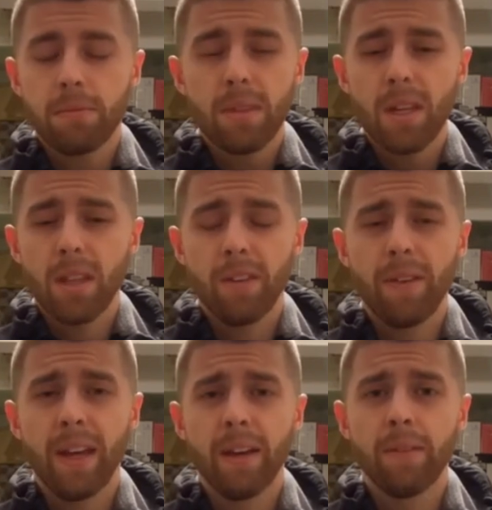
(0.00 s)
They've
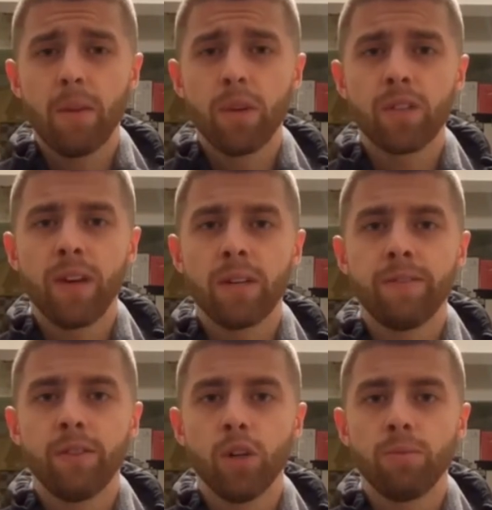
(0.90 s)
hit a rich vein of
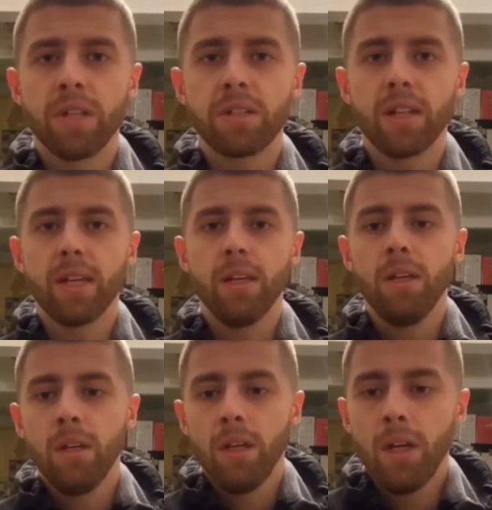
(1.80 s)
form recently.
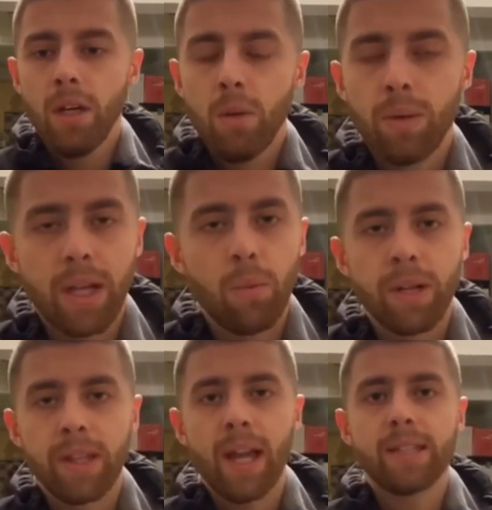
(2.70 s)
With that win
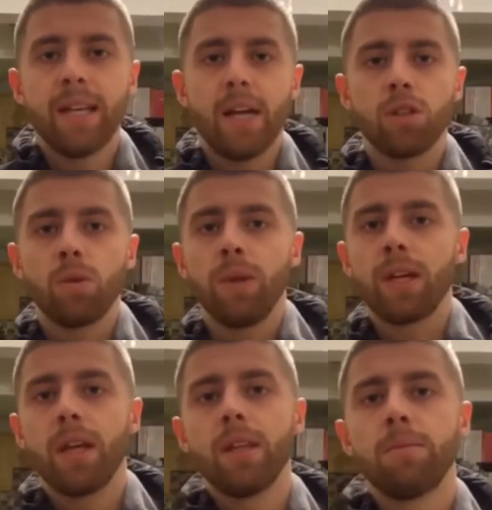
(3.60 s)
at the Etihad on the
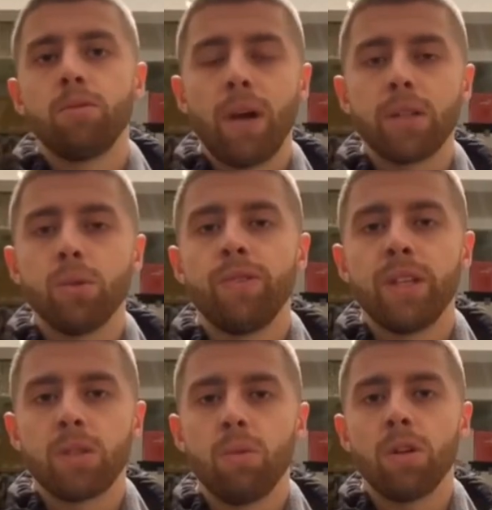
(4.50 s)
weekend, they'll be right up for
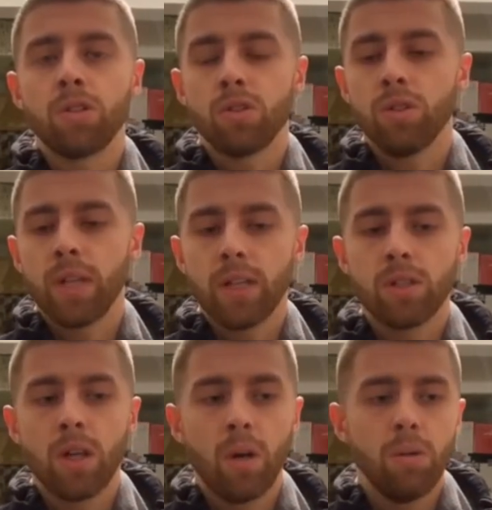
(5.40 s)
one on Sunday.
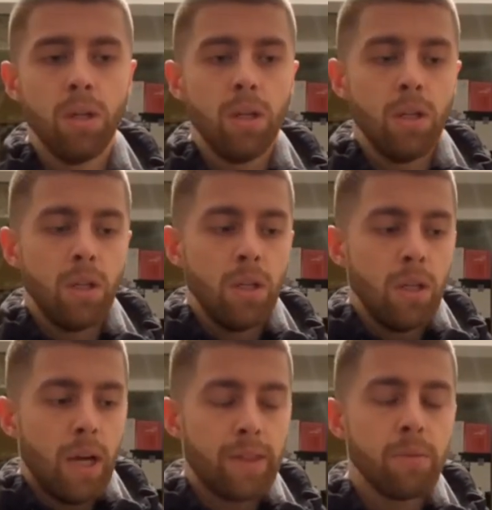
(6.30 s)
So
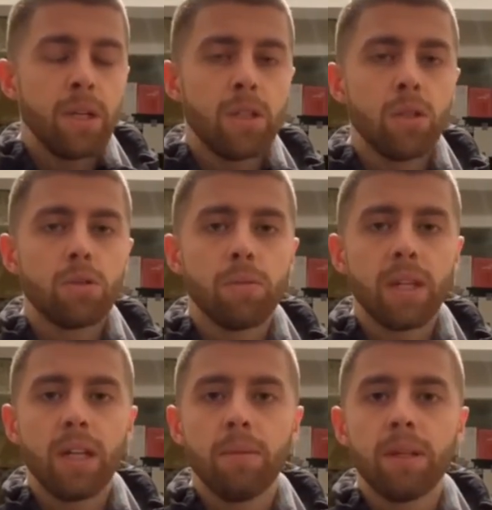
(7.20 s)
I think we need to do something
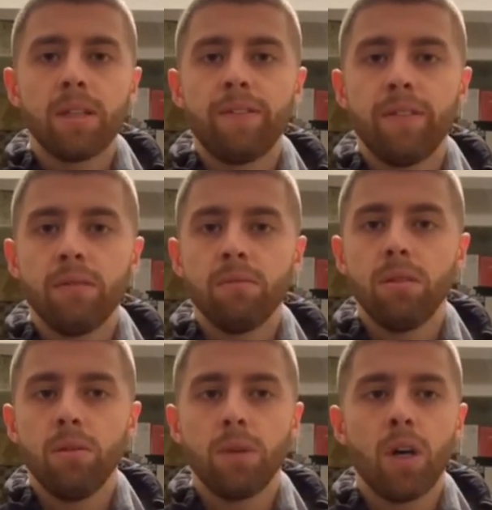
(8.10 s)
a little bit different.
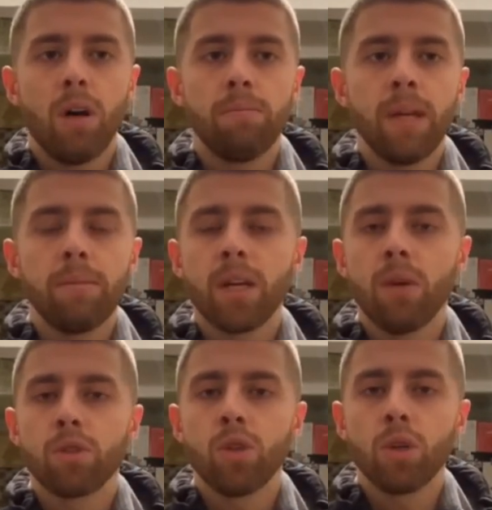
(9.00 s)
We can't maybe go
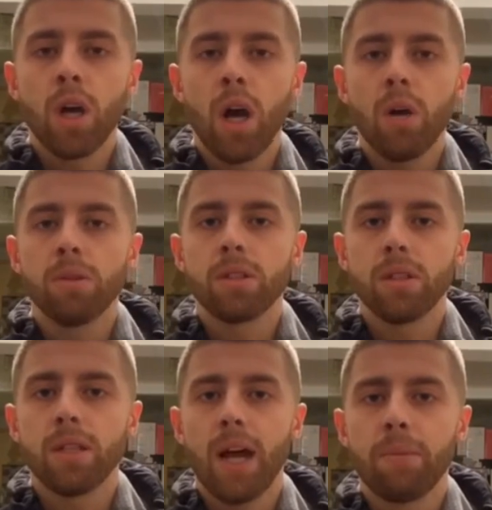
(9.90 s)
as gung-ho,
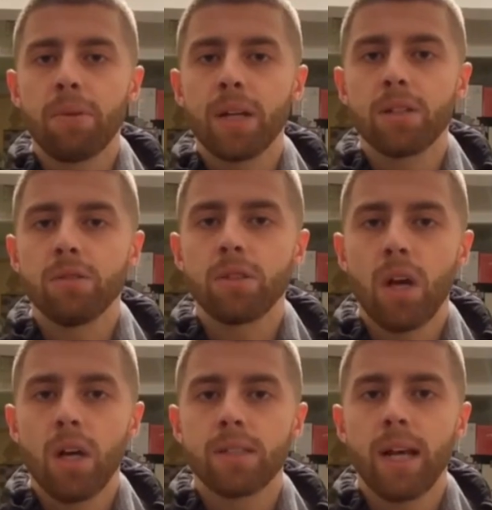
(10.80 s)
as high pressing or as
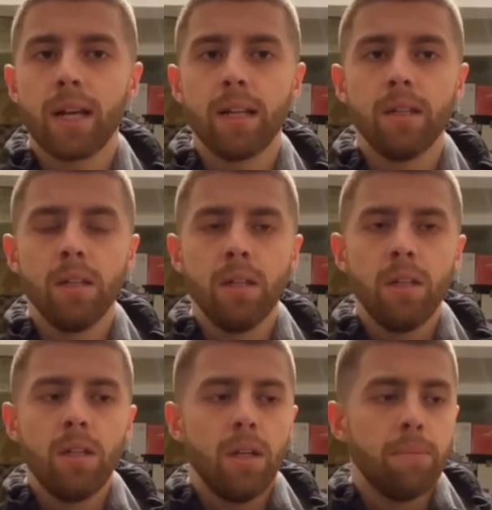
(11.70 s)
hard tackling.
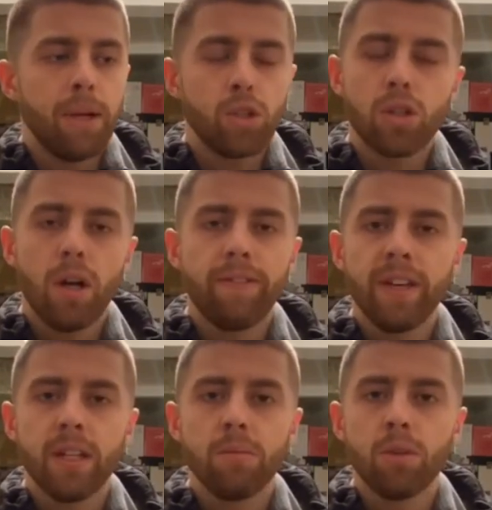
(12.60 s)
But I just got a
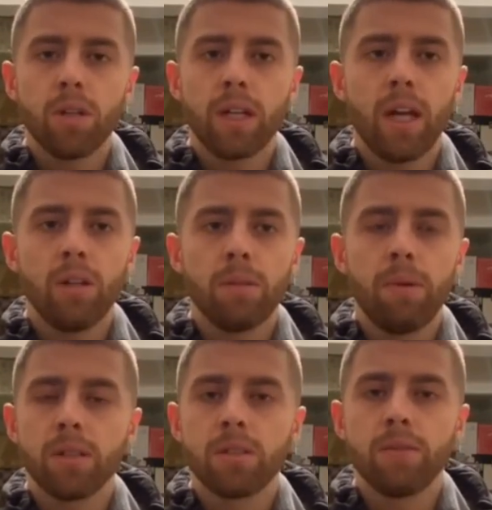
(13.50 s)
feeling that we're going to get another
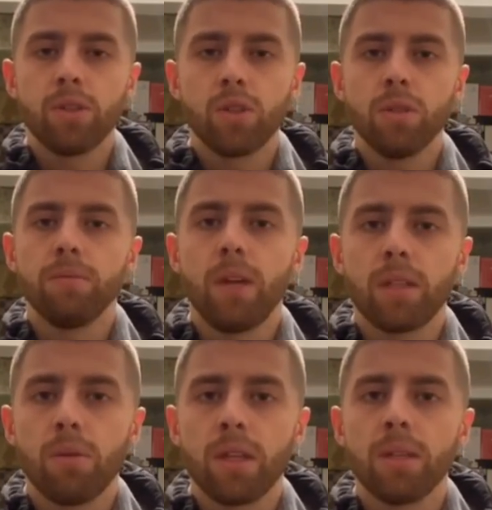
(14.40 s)
positive result. I
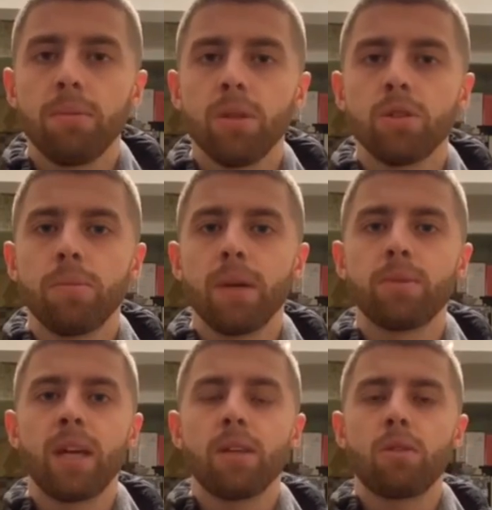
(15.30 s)
don't think the Blues will be able to
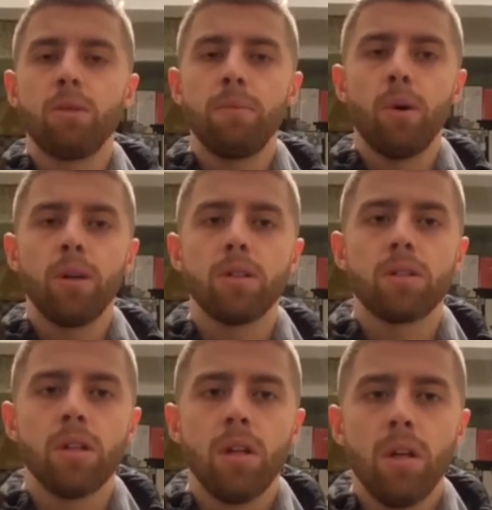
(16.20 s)
get the 3
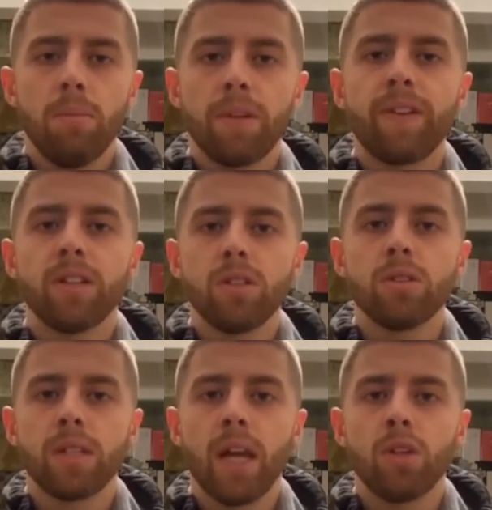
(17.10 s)
points, but I fancy us
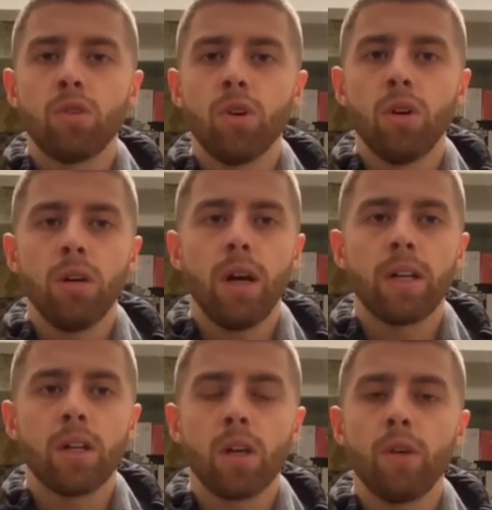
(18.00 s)
to get a draw, and
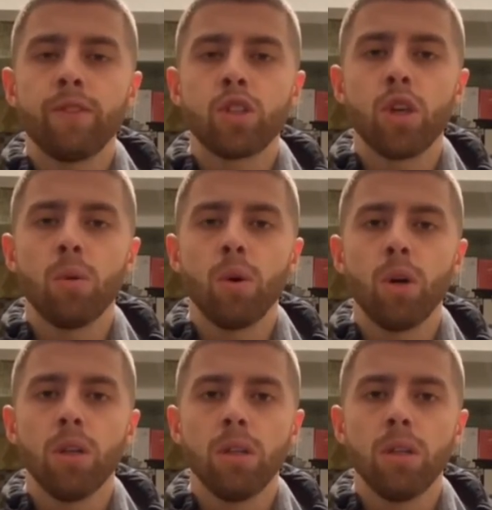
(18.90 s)
I'm going to go for 2-2.